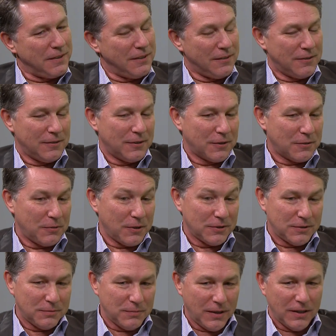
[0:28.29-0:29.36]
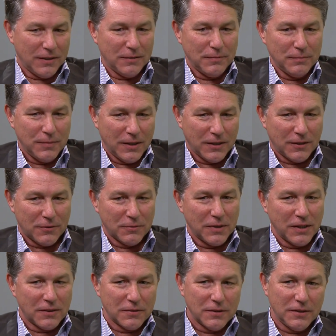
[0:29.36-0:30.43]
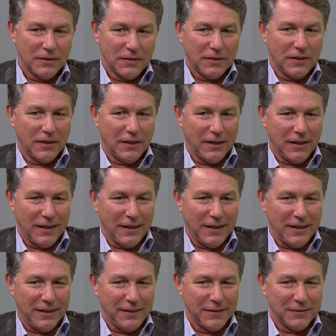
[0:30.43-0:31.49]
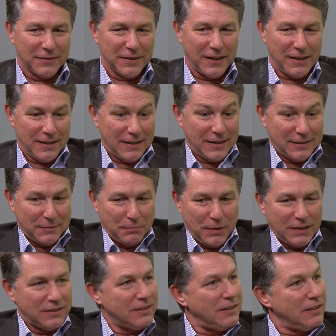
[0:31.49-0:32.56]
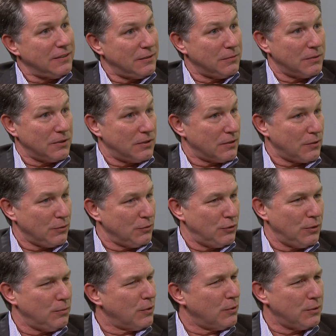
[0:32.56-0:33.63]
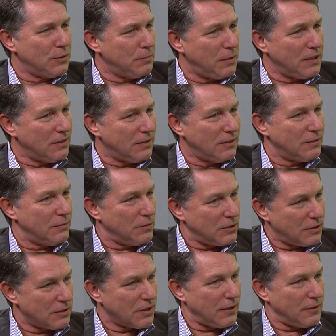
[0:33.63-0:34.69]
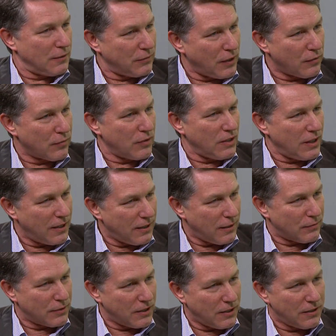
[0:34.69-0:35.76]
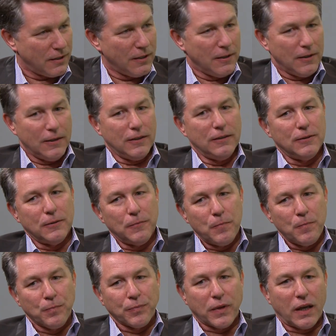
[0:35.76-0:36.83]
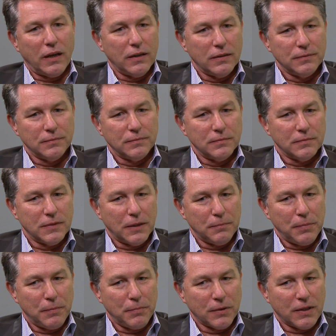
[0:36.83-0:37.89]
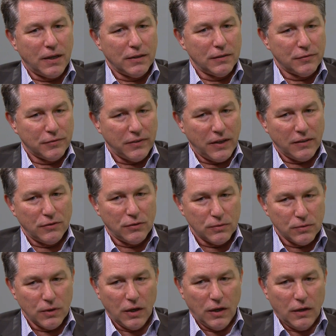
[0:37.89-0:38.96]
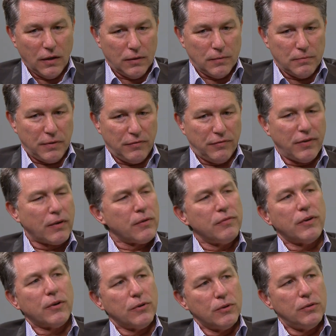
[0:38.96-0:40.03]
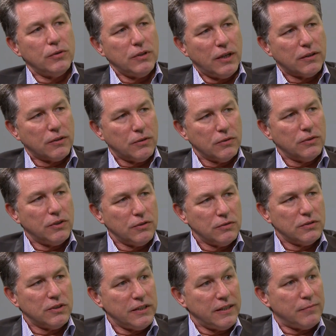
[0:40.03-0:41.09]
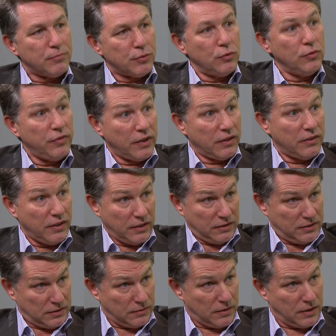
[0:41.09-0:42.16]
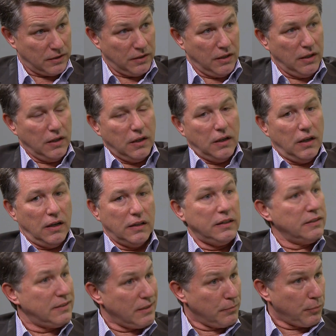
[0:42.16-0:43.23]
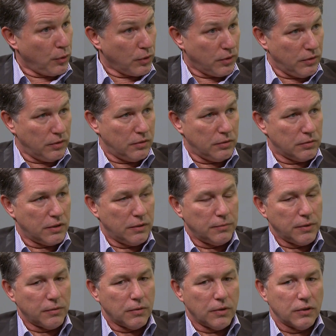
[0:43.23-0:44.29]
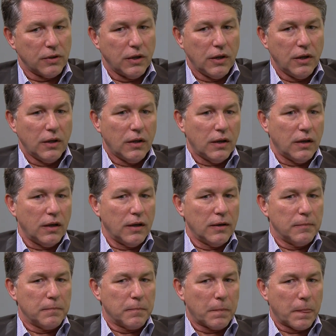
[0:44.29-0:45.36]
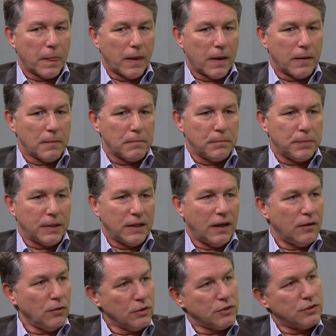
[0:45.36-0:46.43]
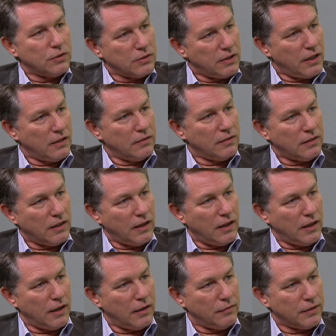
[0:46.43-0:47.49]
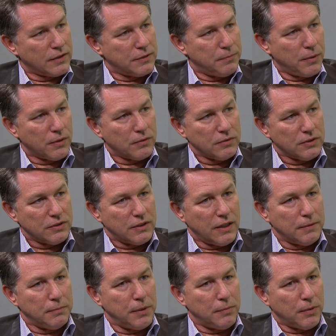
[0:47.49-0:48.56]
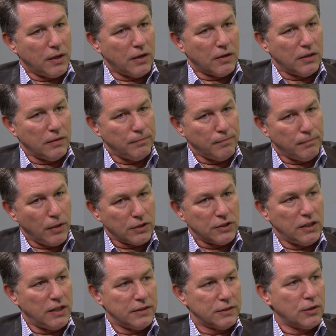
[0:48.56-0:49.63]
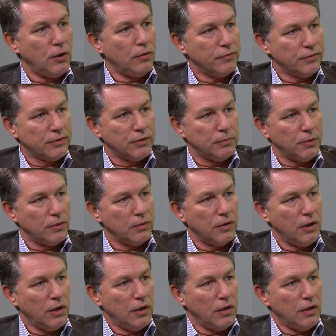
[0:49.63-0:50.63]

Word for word: you know across my my career and you know, in this business, which mm. is consumer goods business, which is kind of every day, every day, you know, um, that people kind of tend to be very, very good at continuously improving things, right? Yeah. And it's important, don't get me wrong. Right. Um, but I also then have experienced that people are much less comfortable